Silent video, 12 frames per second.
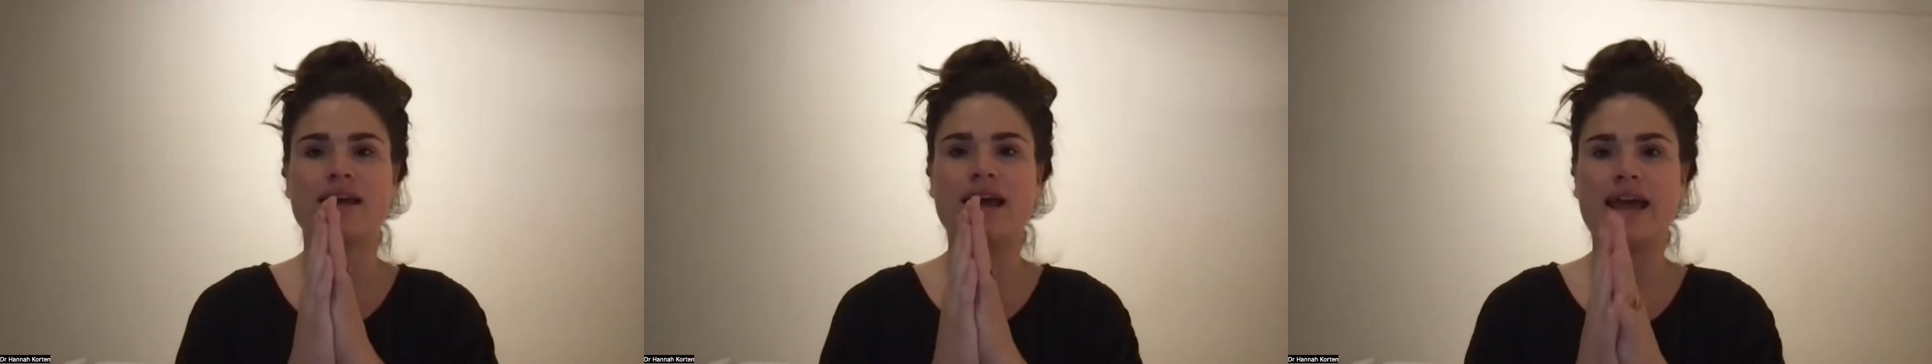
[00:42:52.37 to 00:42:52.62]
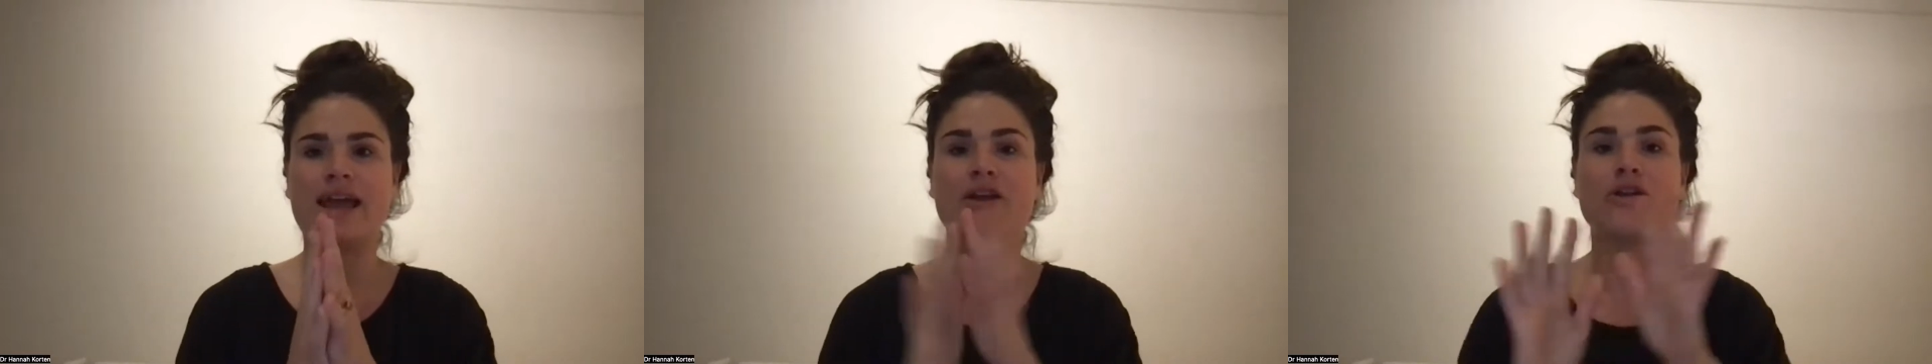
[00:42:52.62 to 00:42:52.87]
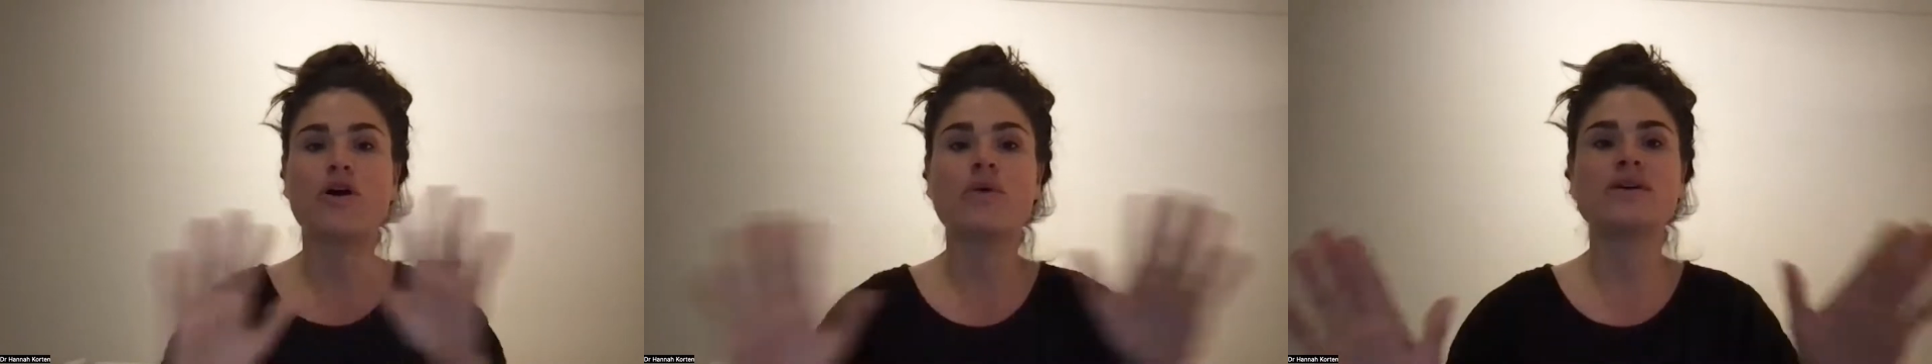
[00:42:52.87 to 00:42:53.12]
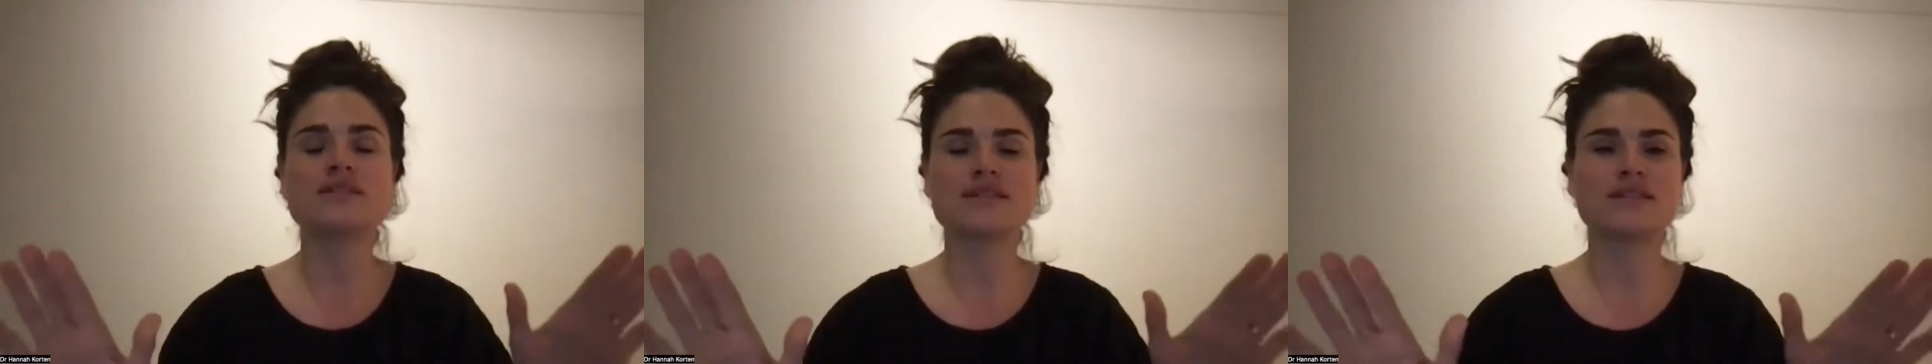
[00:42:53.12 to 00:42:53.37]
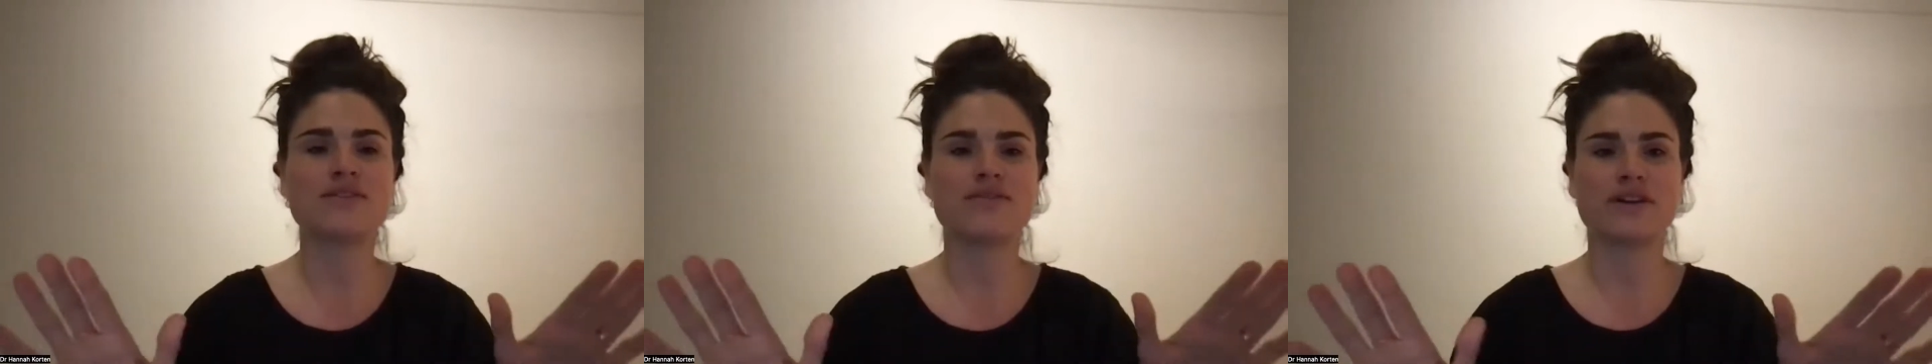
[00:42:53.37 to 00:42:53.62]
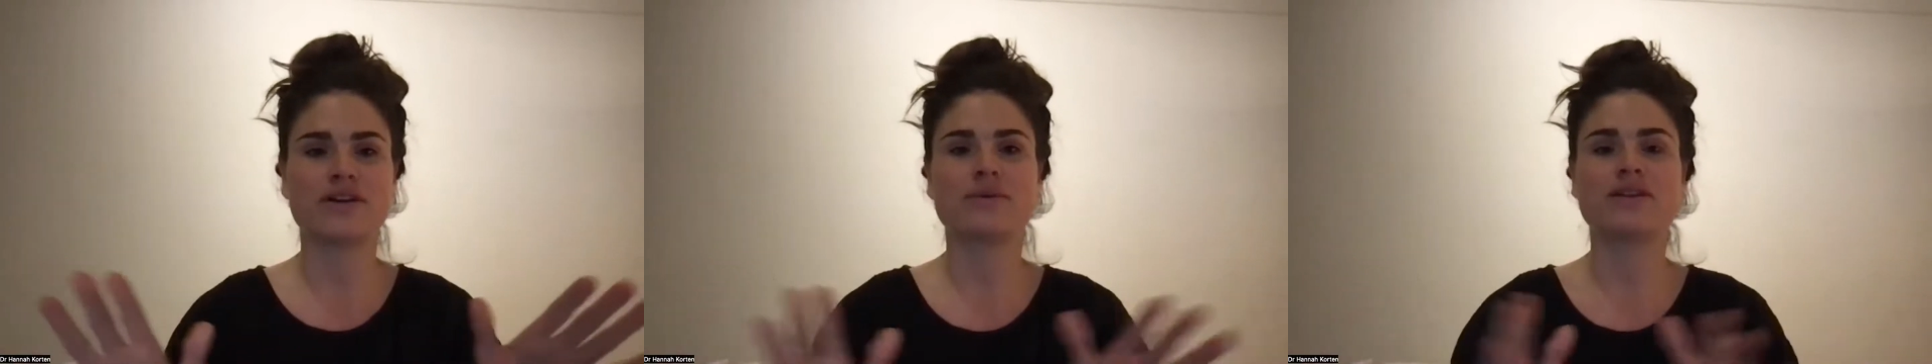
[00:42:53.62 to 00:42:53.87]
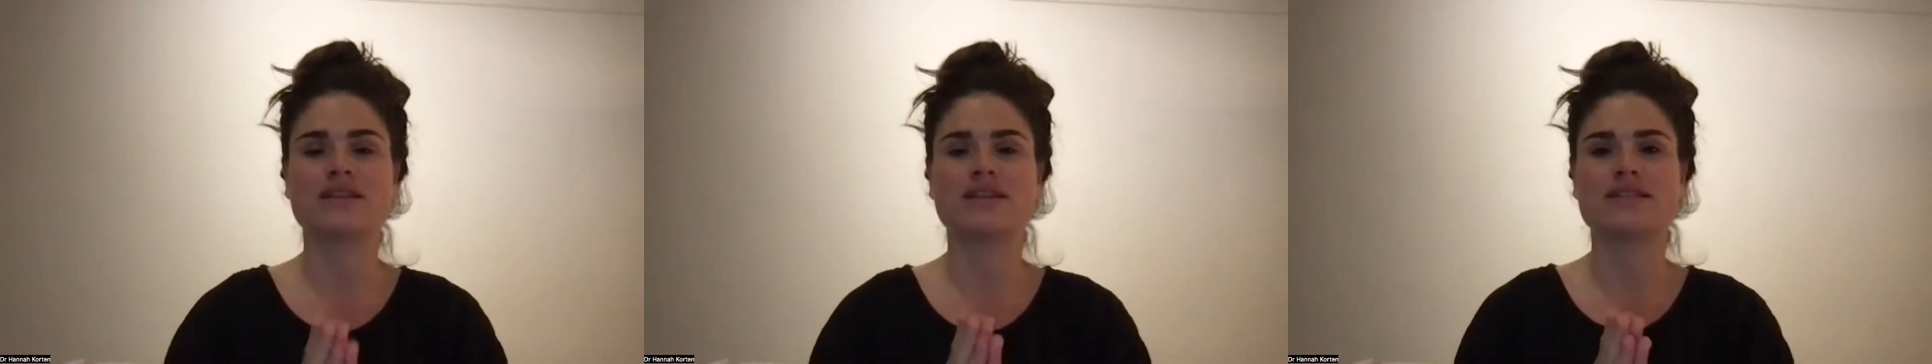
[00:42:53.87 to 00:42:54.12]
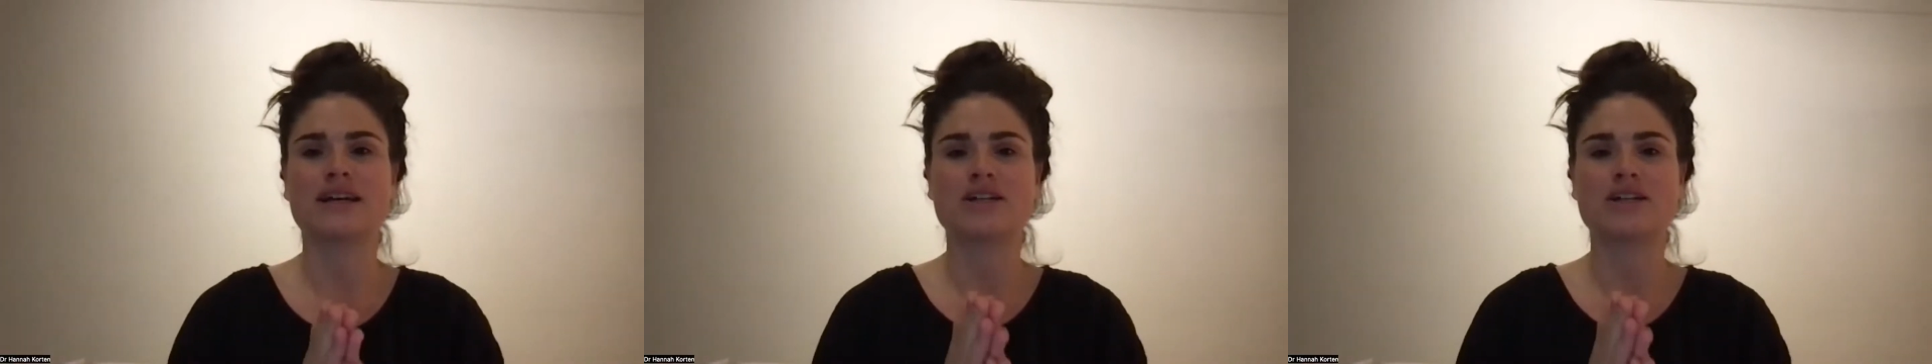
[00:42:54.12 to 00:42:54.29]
hey, no one's interfering with this.